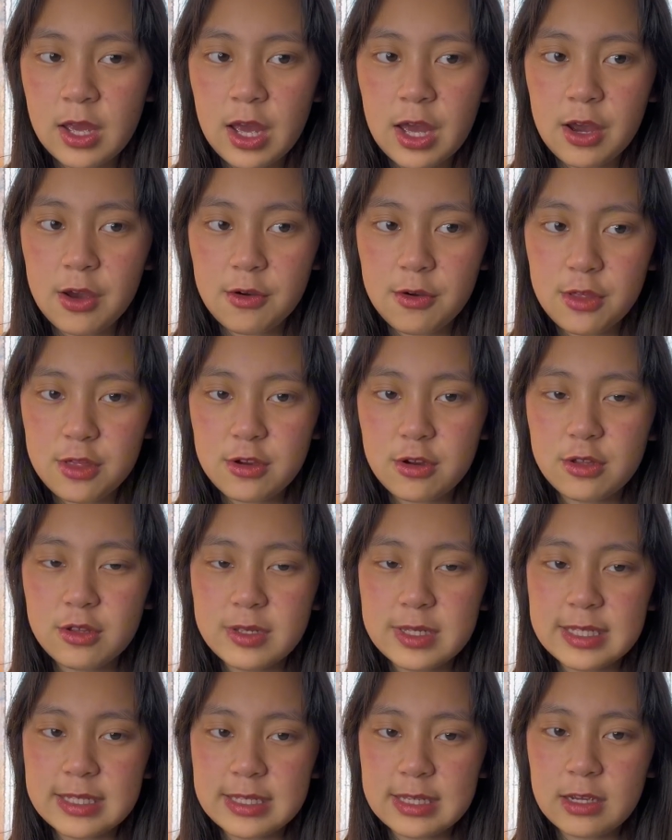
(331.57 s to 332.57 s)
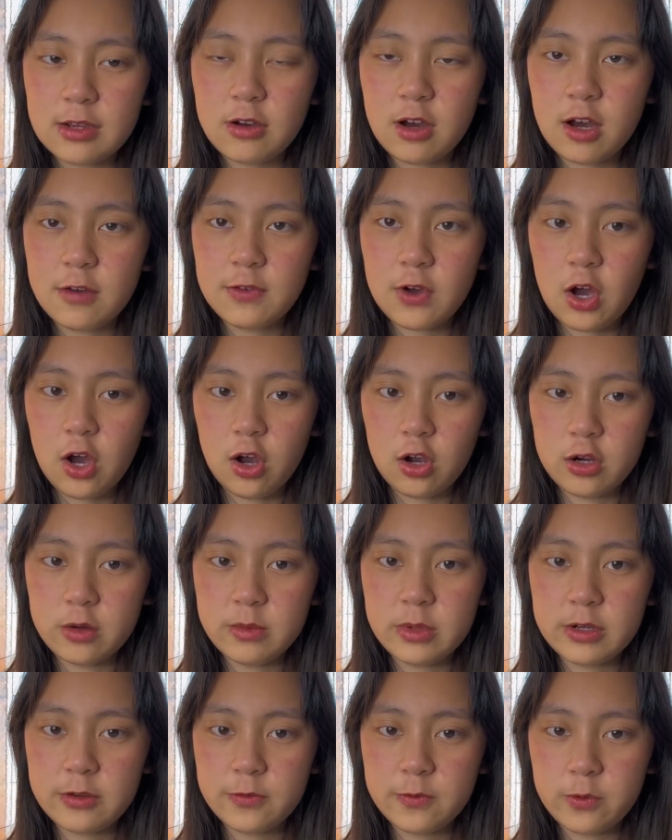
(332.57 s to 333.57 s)
Although the scale of
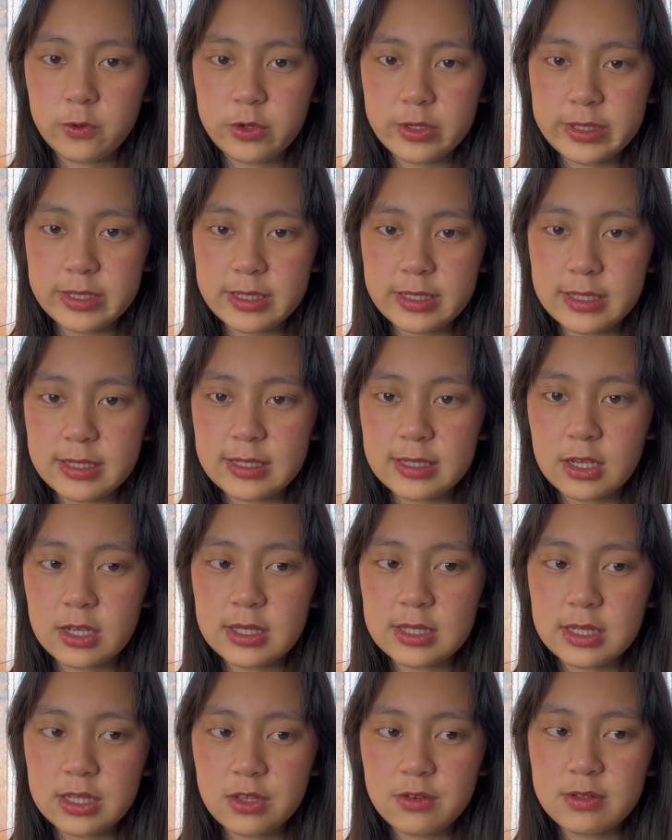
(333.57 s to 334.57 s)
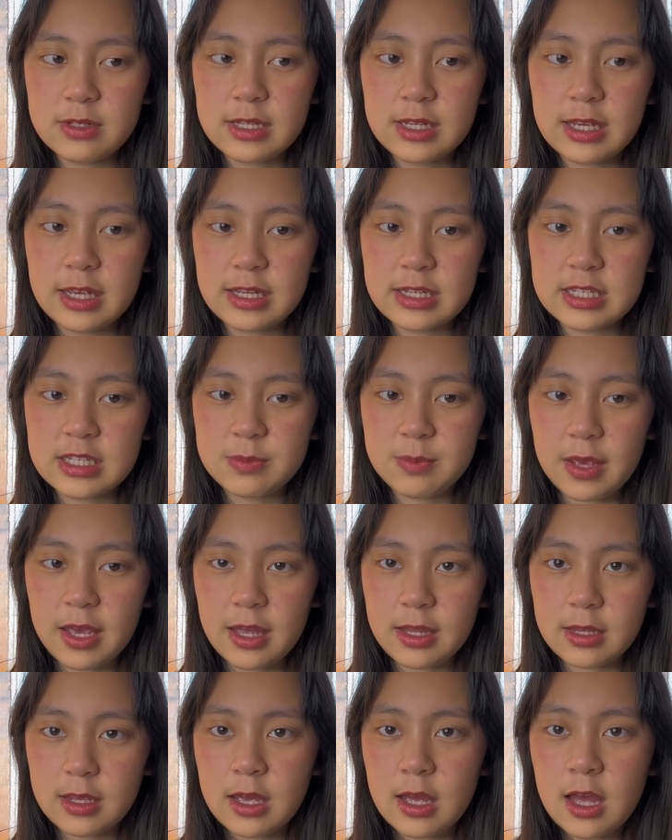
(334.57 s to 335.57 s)
armored forces continuously
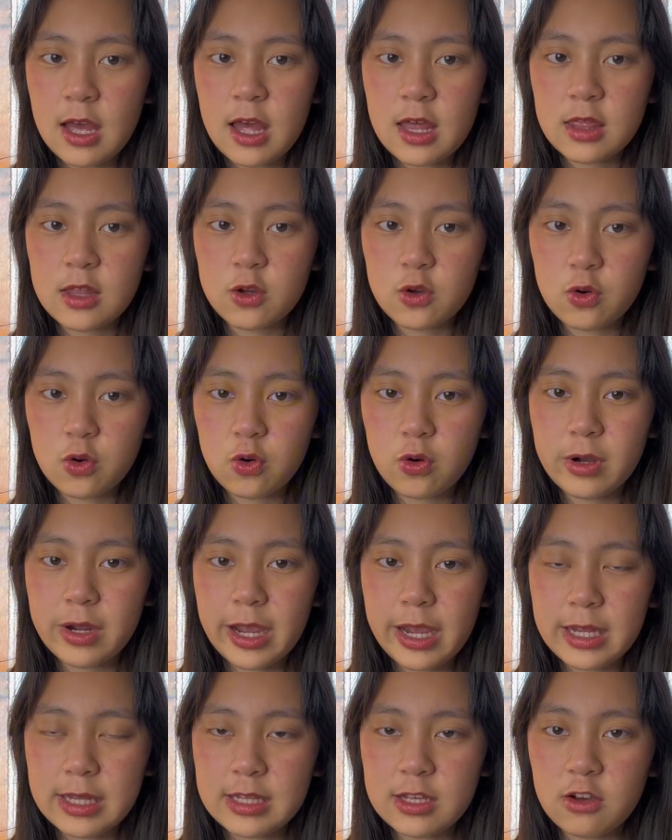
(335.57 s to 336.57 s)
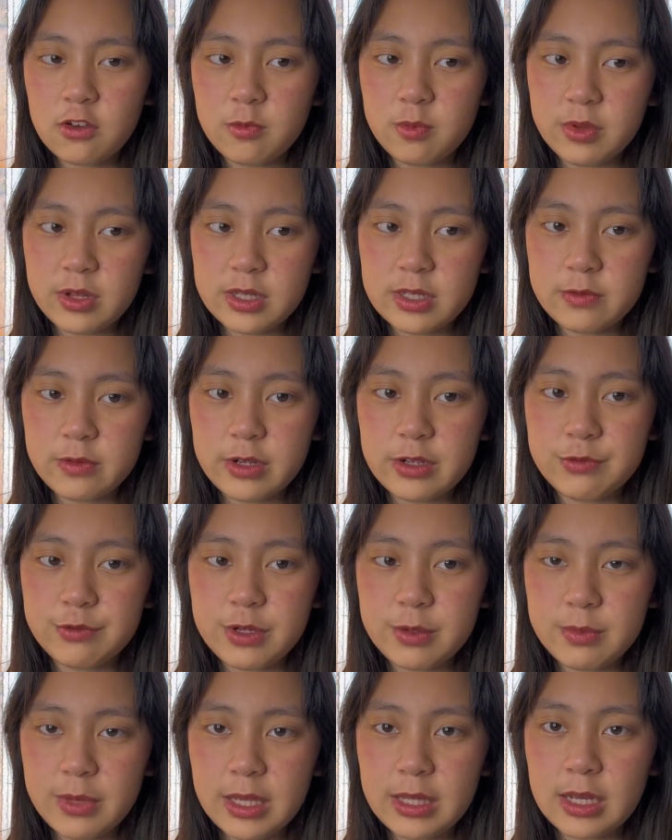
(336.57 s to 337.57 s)
expand, the core idea of Blitzkrieg
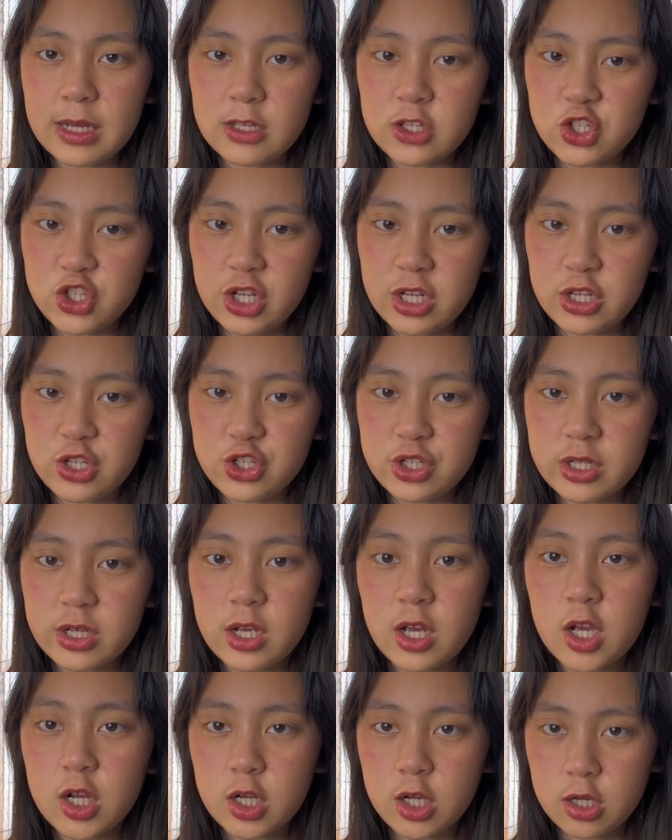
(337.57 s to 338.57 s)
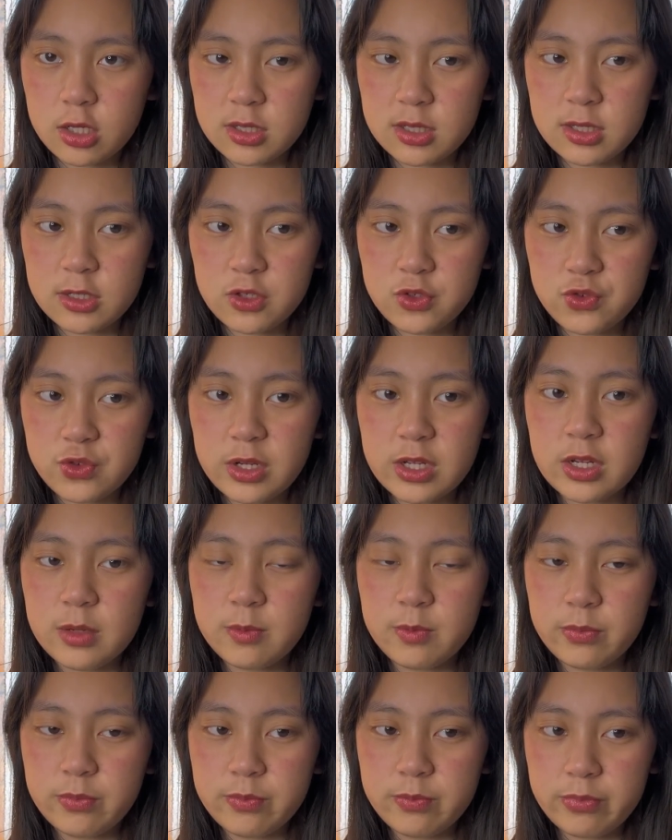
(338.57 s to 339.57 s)
remained unchanged: concentrated
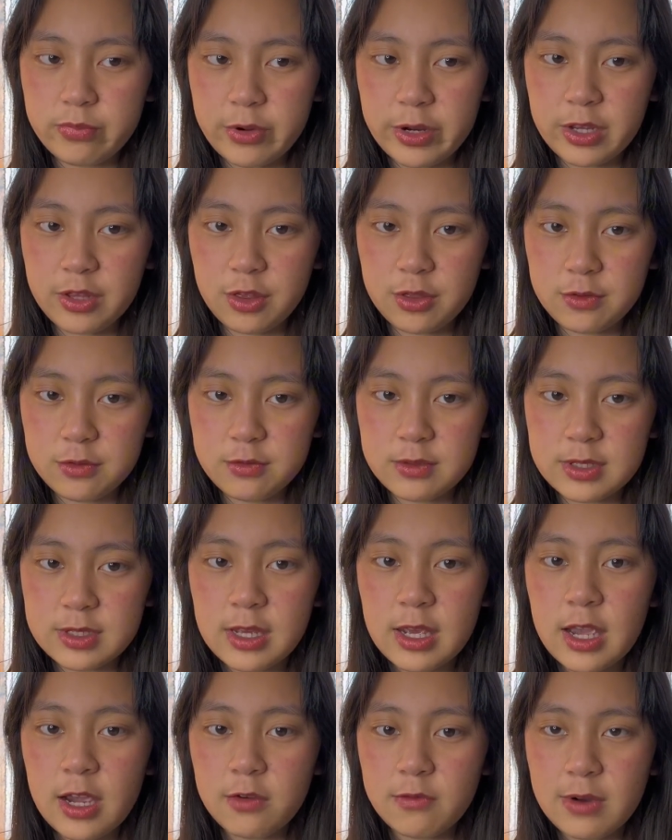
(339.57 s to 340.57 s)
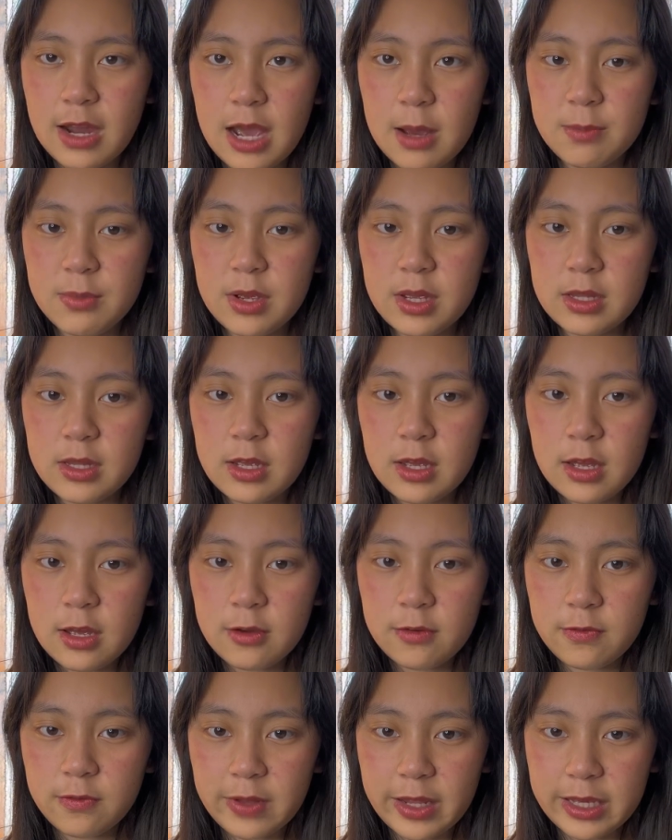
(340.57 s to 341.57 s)
breakthroughs, rapid
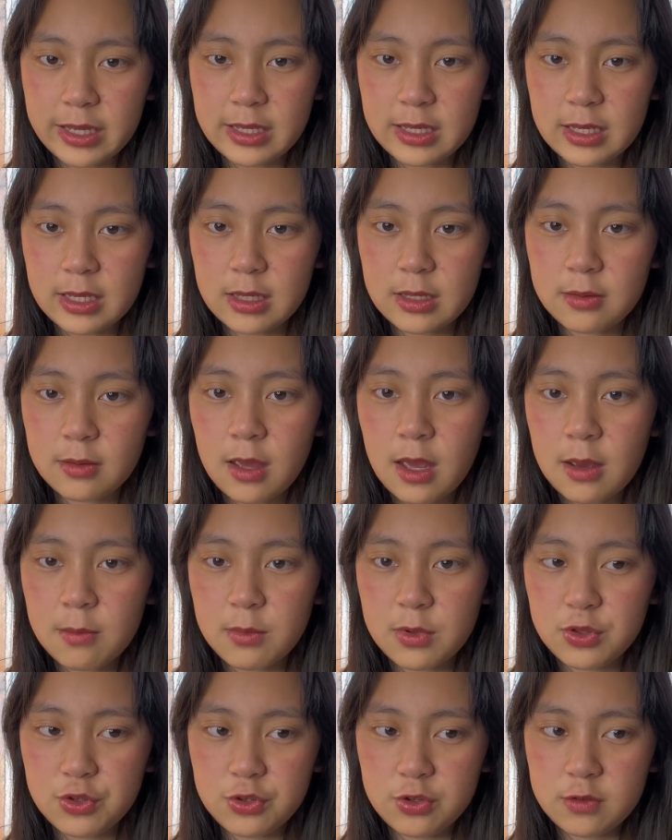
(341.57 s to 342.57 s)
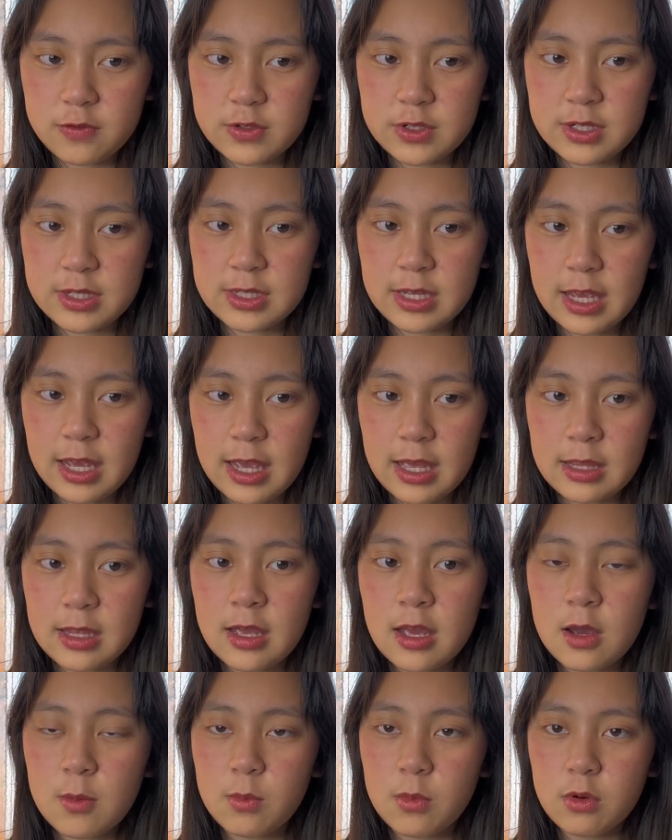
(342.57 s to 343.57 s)
flanking maneuvers, and
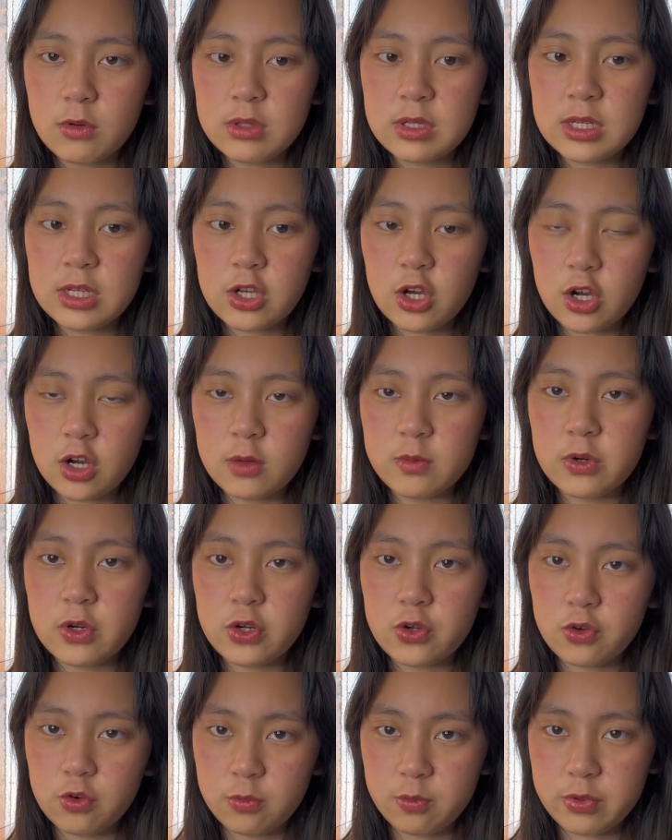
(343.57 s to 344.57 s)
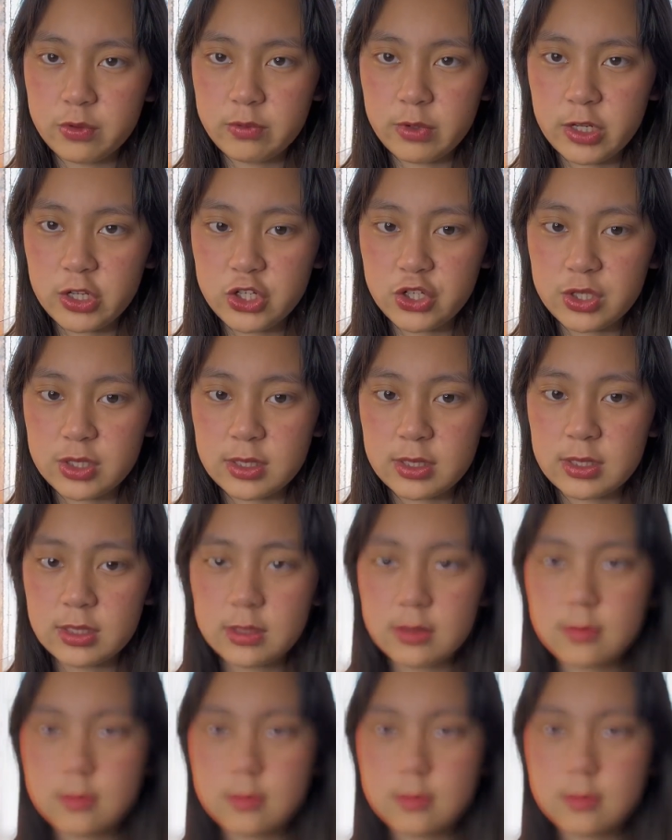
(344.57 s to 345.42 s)
multi-armor cooperations.